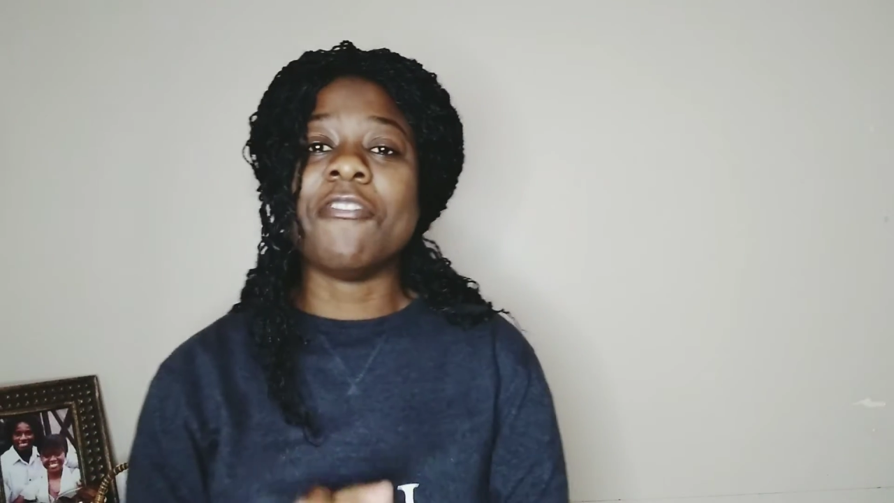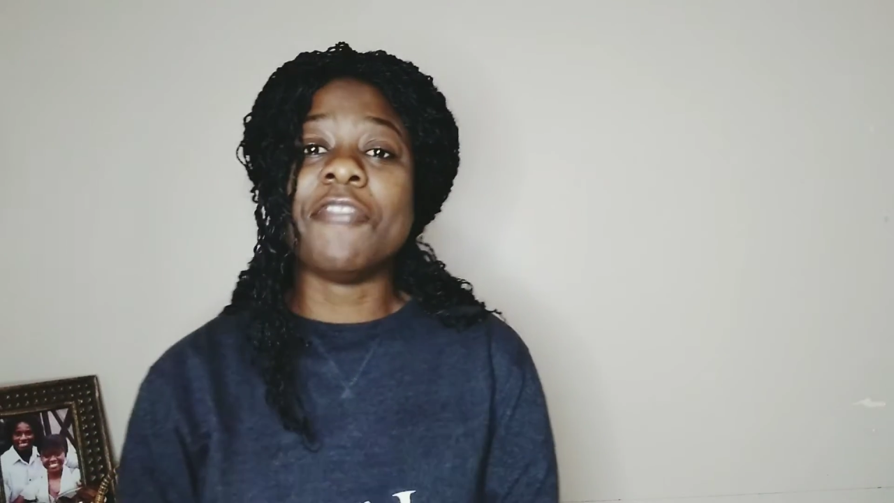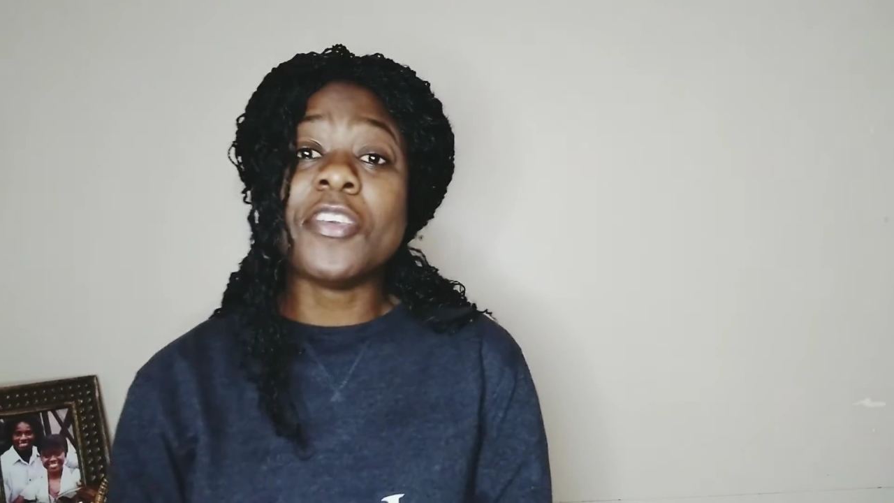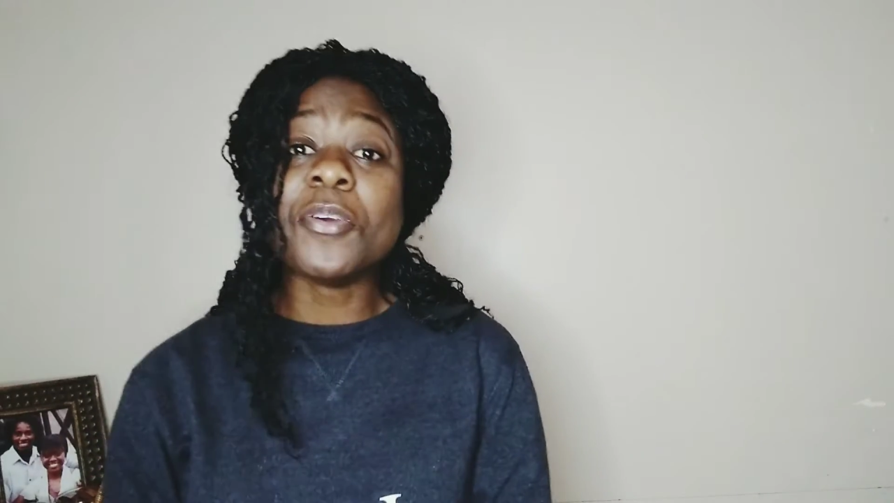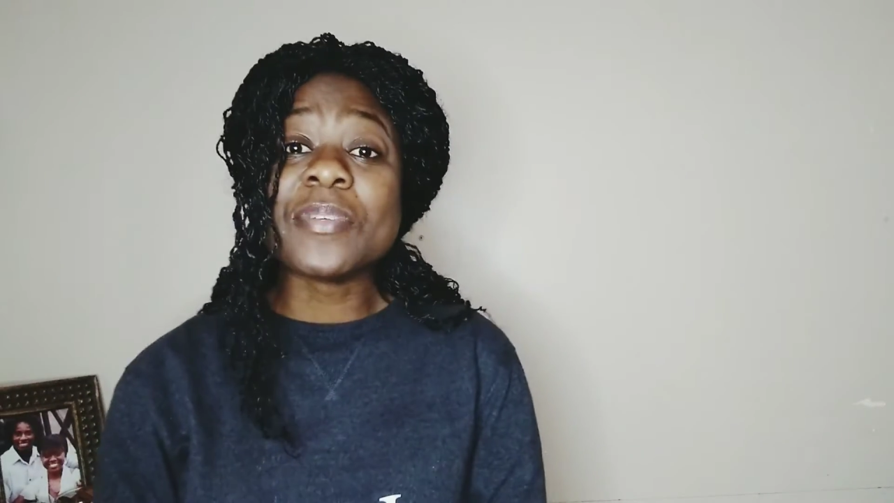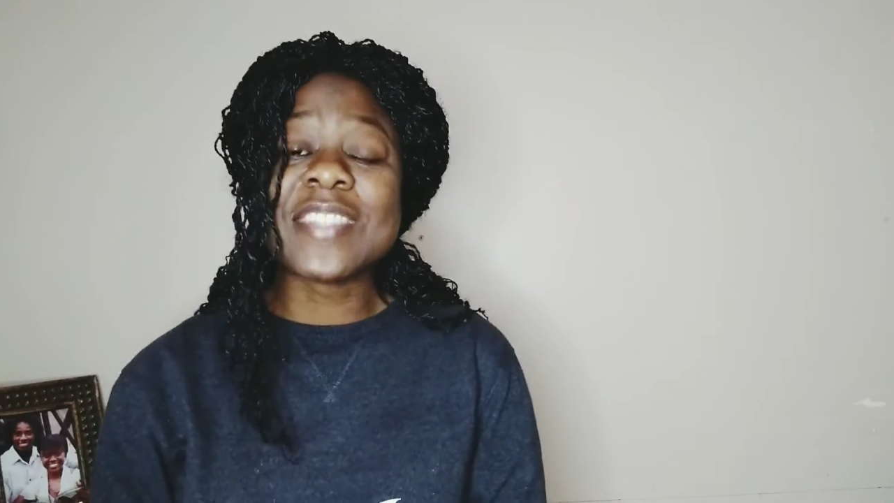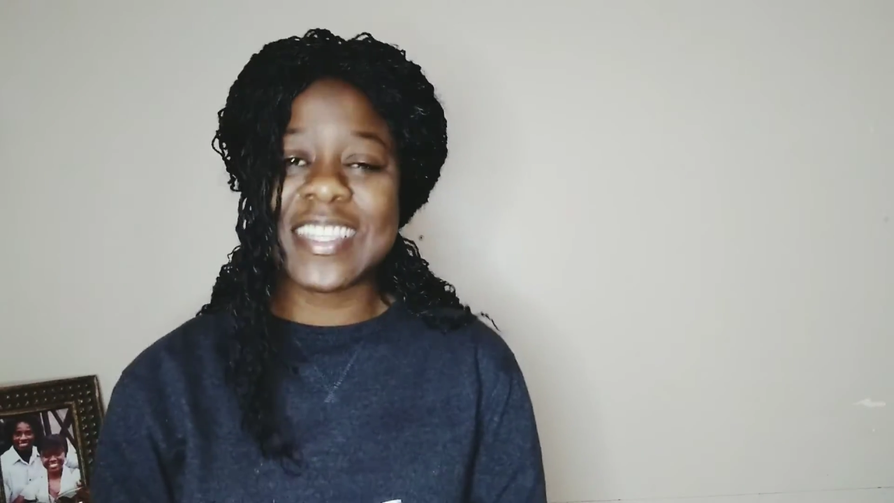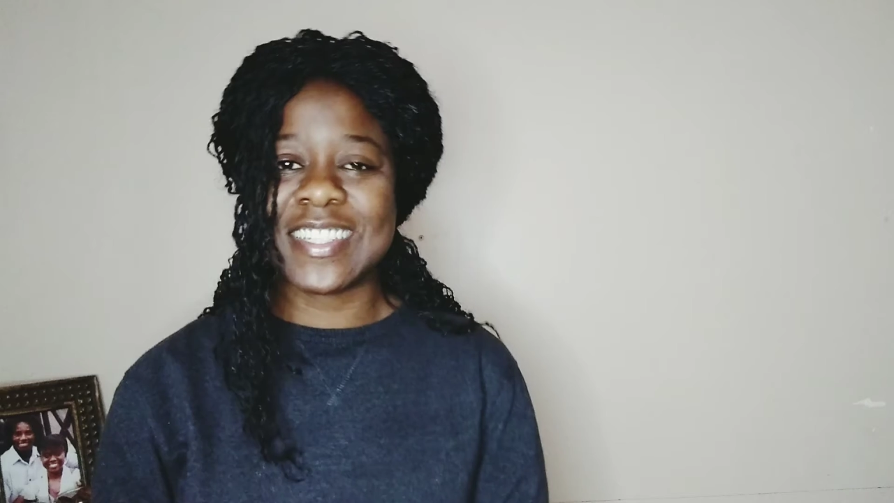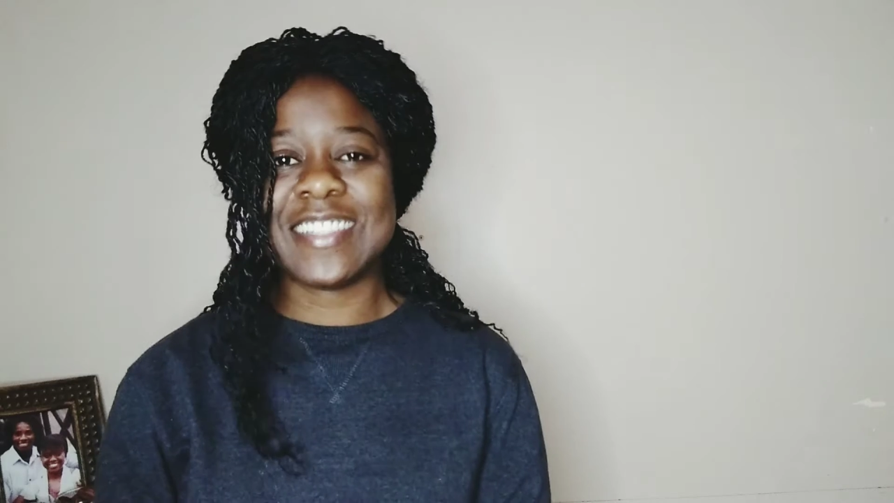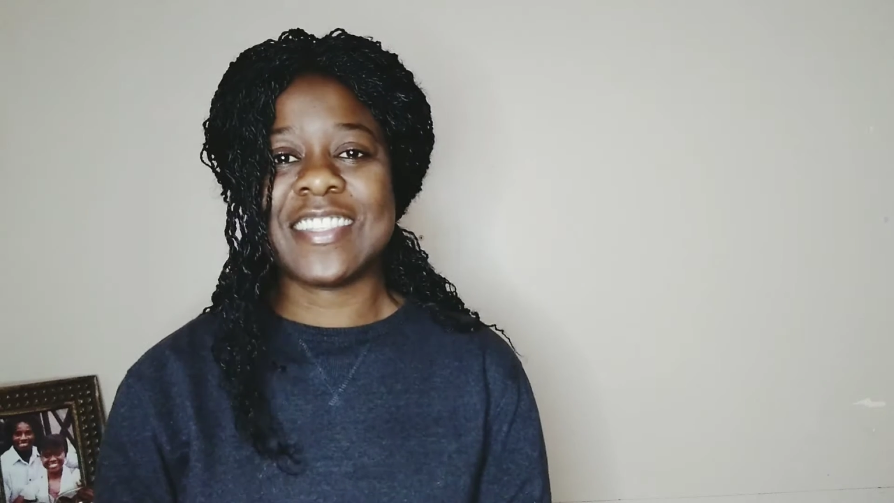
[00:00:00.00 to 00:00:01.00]
few
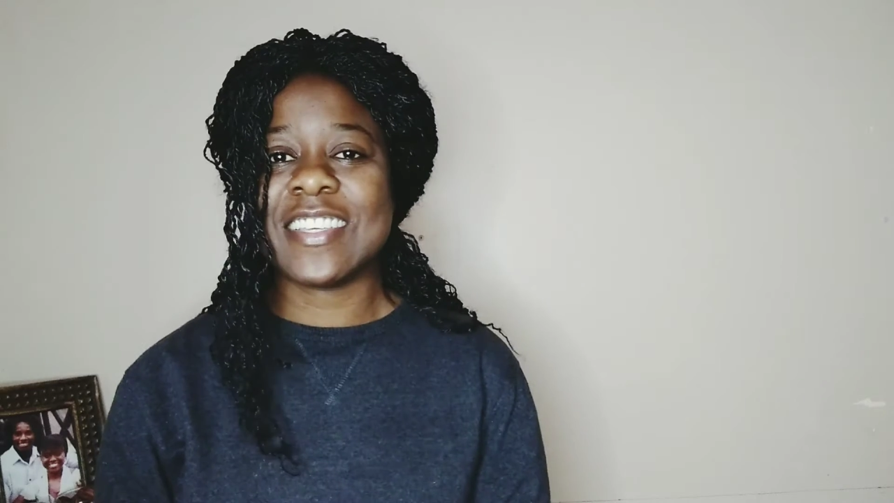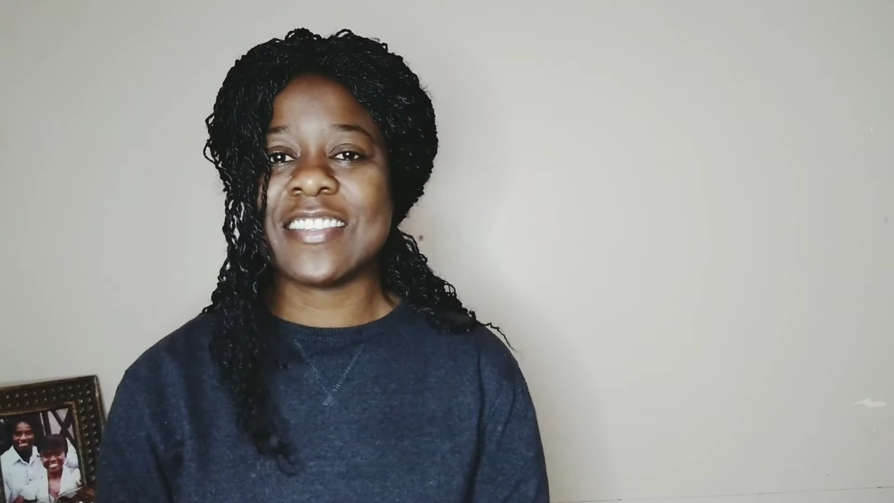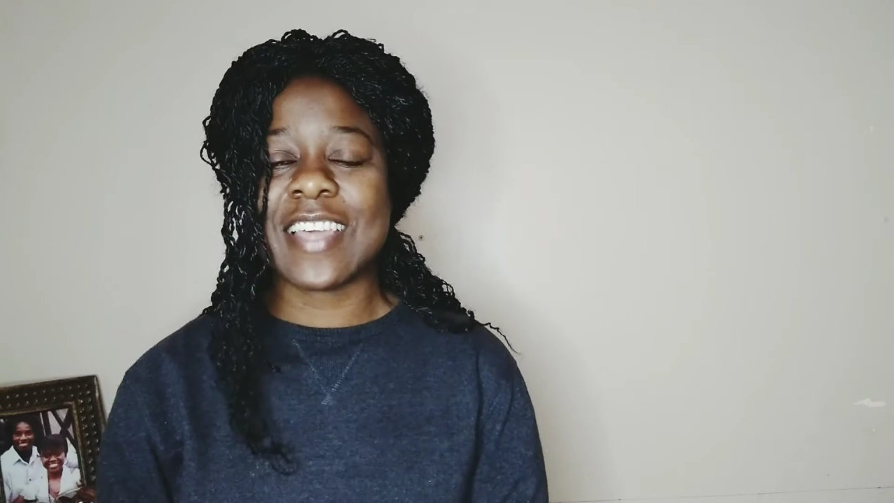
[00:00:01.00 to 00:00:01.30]
sentences